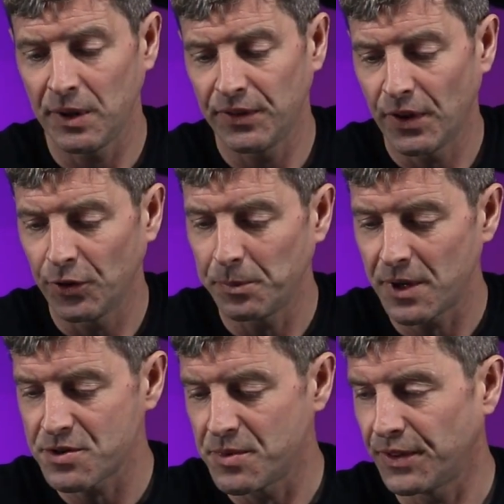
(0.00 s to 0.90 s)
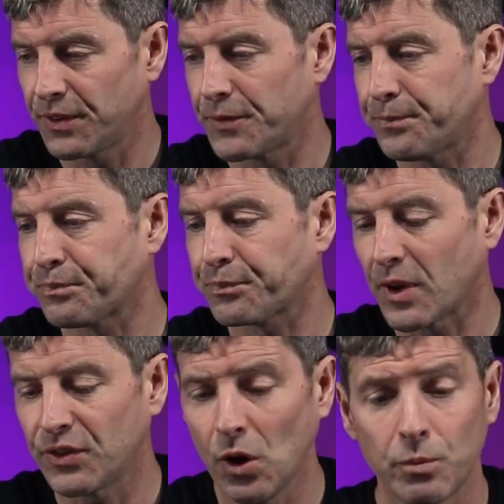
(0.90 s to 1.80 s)
is those measurements.
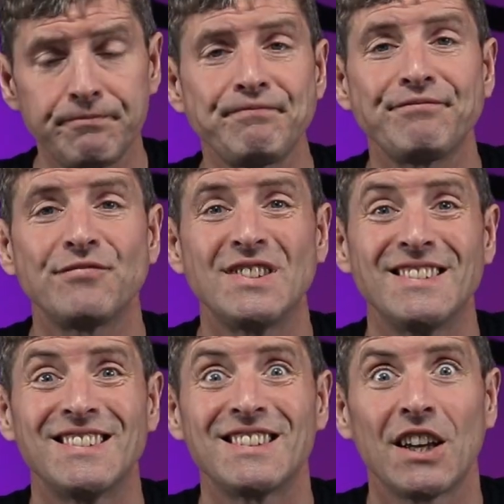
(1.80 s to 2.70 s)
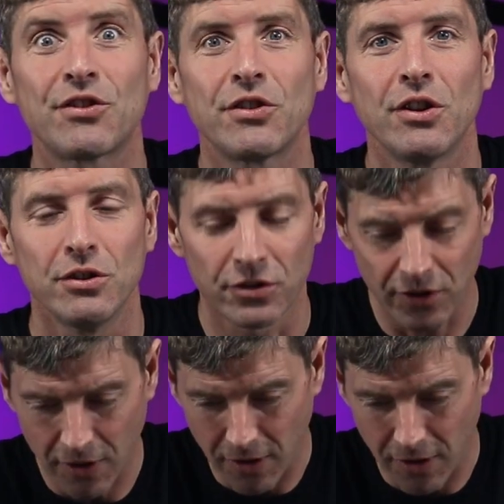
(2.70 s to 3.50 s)
So, test results.